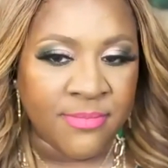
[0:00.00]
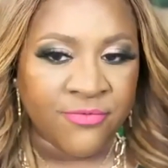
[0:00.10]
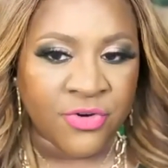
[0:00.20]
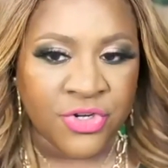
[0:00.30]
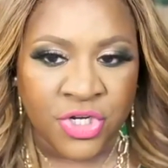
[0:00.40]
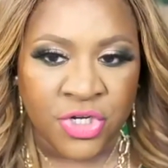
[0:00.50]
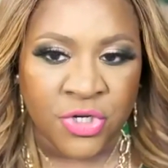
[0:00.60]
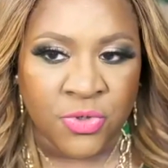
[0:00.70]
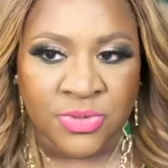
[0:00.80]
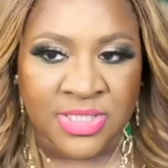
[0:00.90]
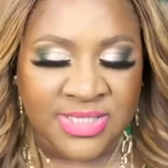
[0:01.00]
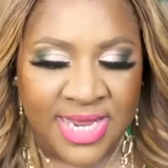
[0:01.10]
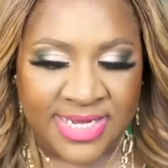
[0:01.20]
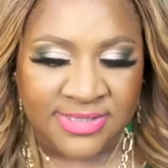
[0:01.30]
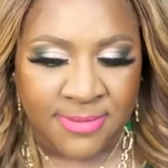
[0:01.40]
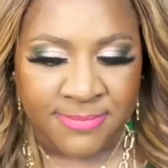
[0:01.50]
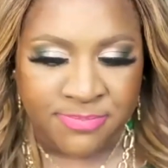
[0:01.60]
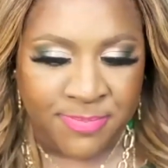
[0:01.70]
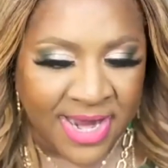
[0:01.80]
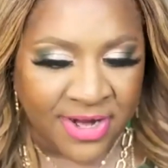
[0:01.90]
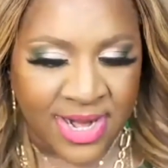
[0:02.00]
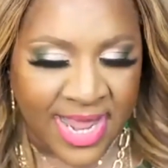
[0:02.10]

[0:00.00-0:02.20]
for you to take some inspired